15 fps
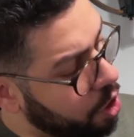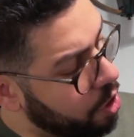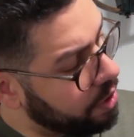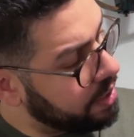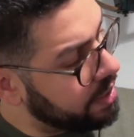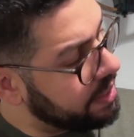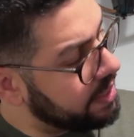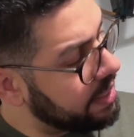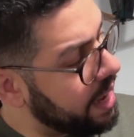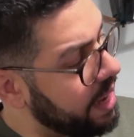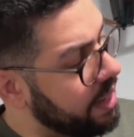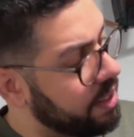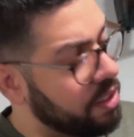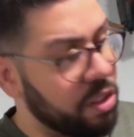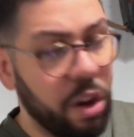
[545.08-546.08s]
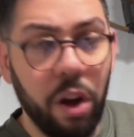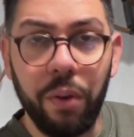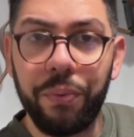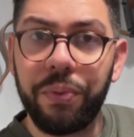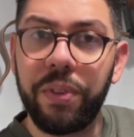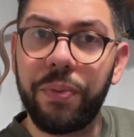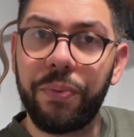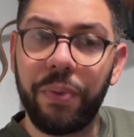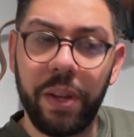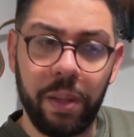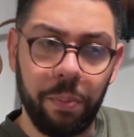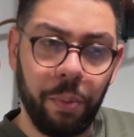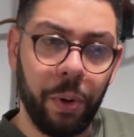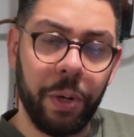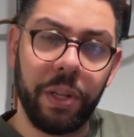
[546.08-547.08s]
on the side of the
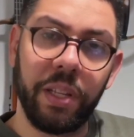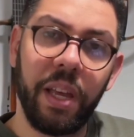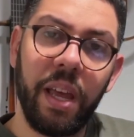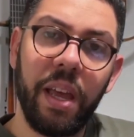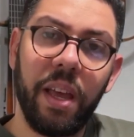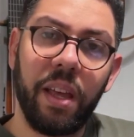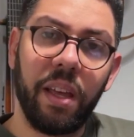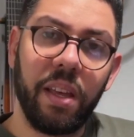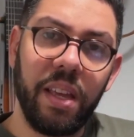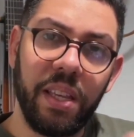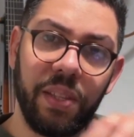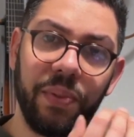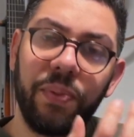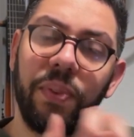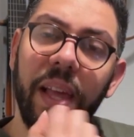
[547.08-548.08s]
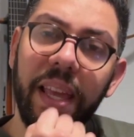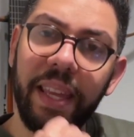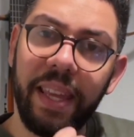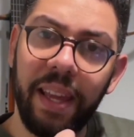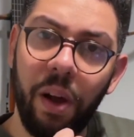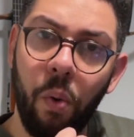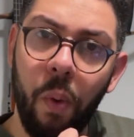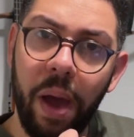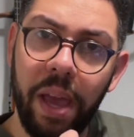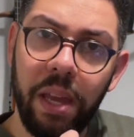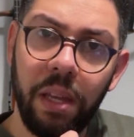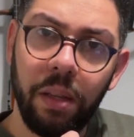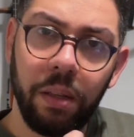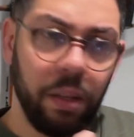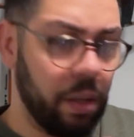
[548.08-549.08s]
fretboard is flaking away,
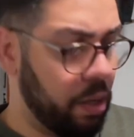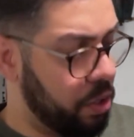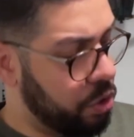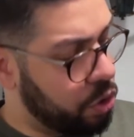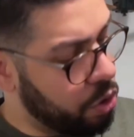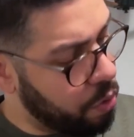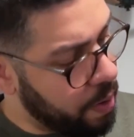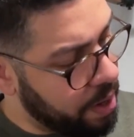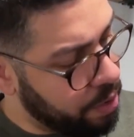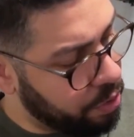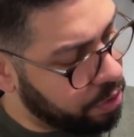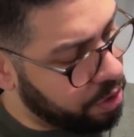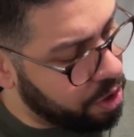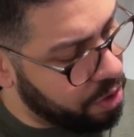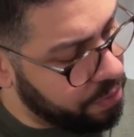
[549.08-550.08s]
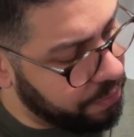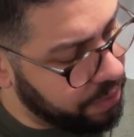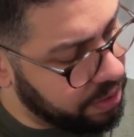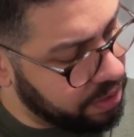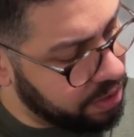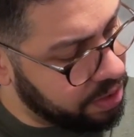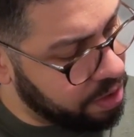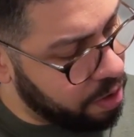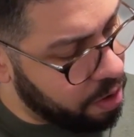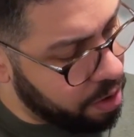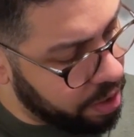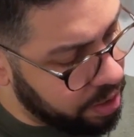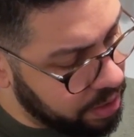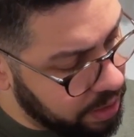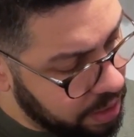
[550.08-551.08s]
so I don't know if it's the
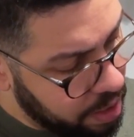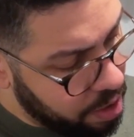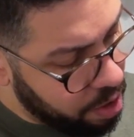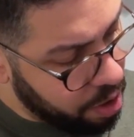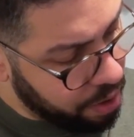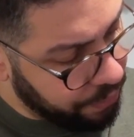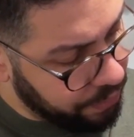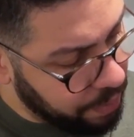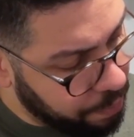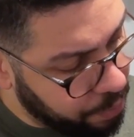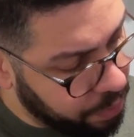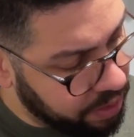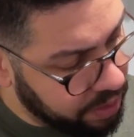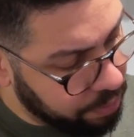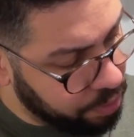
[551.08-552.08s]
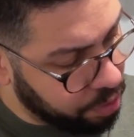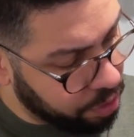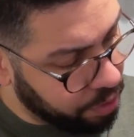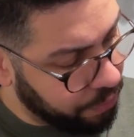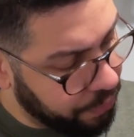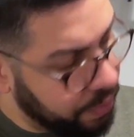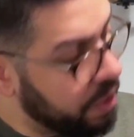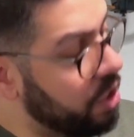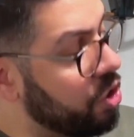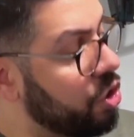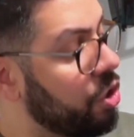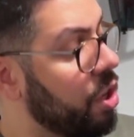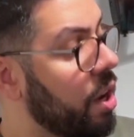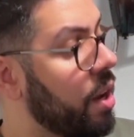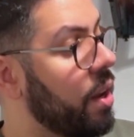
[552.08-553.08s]
oil or if they put some sort of
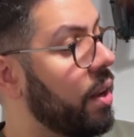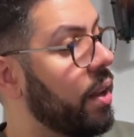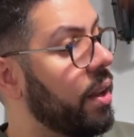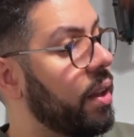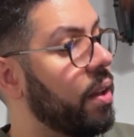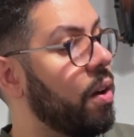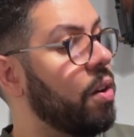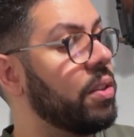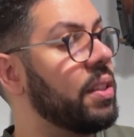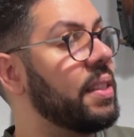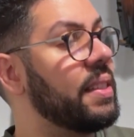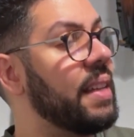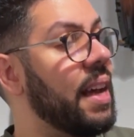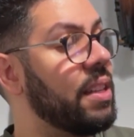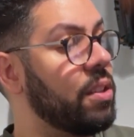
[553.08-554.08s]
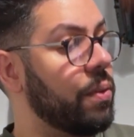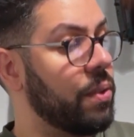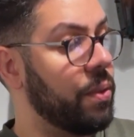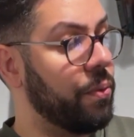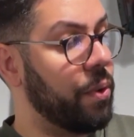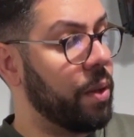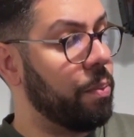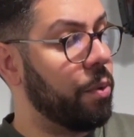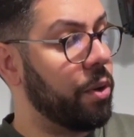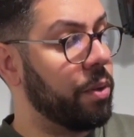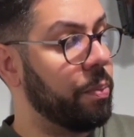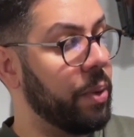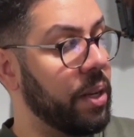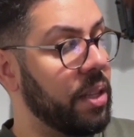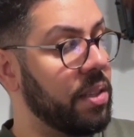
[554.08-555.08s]
finish on the sides of the fretboard,
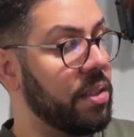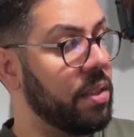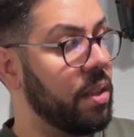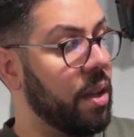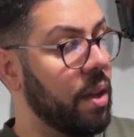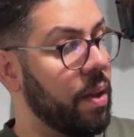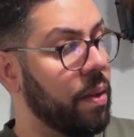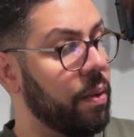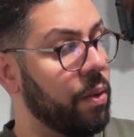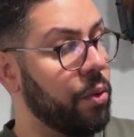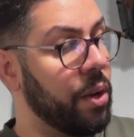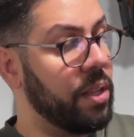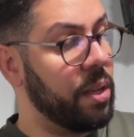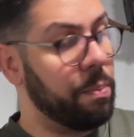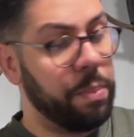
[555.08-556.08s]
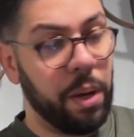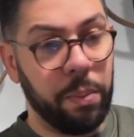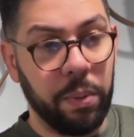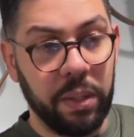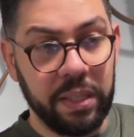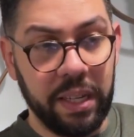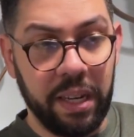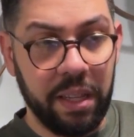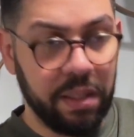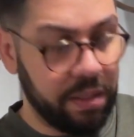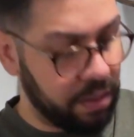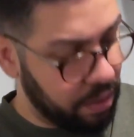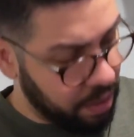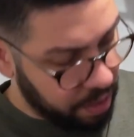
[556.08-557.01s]
but it's creating bubbles and it's